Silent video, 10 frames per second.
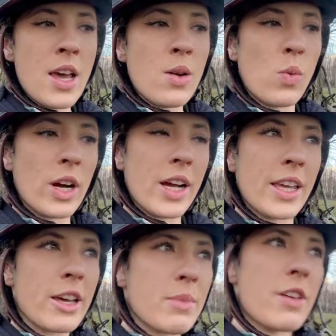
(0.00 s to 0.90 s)
Where I
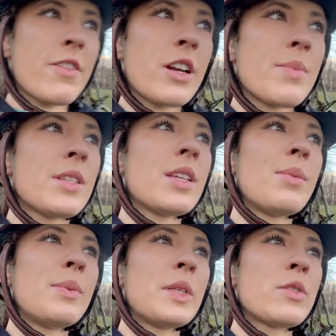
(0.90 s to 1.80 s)
get my vitamin
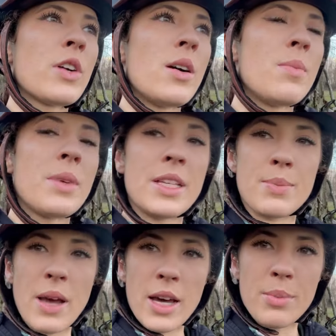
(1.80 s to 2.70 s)
supplements from is
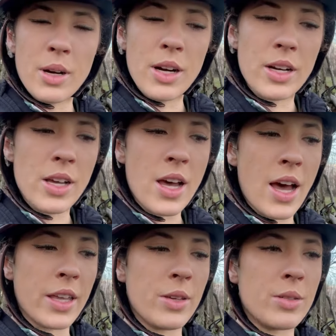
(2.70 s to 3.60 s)
Mad Barn.
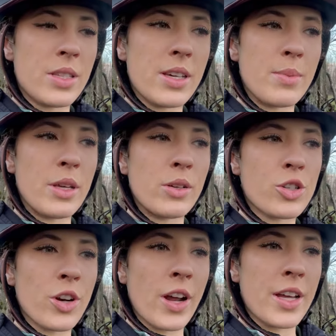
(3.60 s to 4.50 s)
I use the Amino
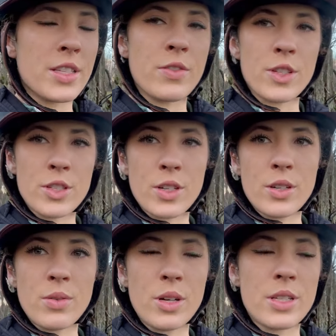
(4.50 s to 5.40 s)
Trace for certain
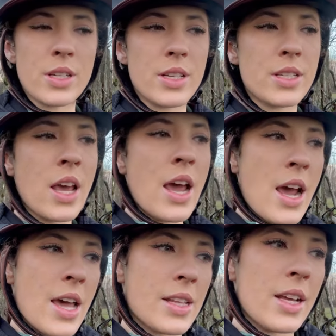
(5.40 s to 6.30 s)
horses,
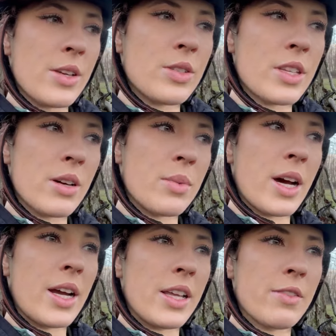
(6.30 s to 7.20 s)
and then I use the
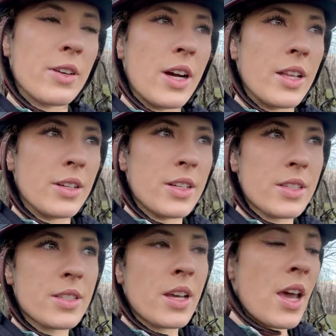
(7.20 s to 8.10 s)
Omniety for
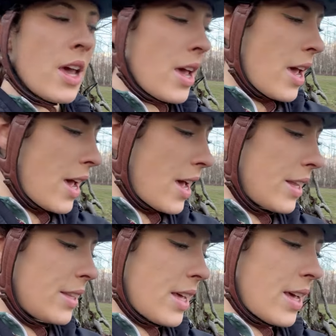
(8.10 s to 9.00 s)
others.
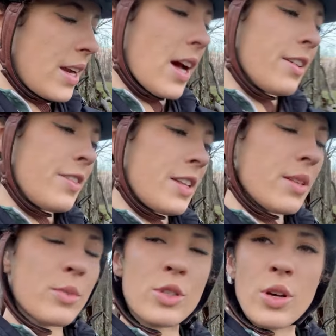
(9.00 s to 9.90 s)
And then I feed
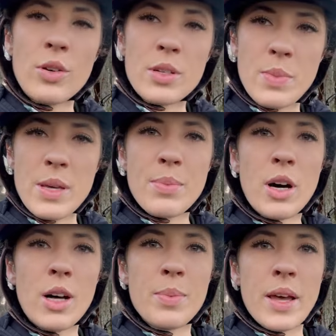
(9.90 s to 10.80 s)
them soaked beet
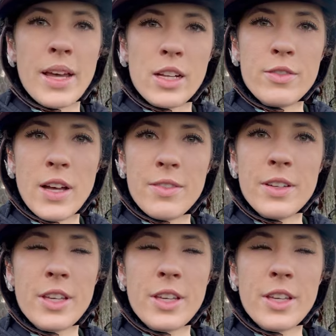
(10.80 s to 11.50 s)
pulp and alfalfa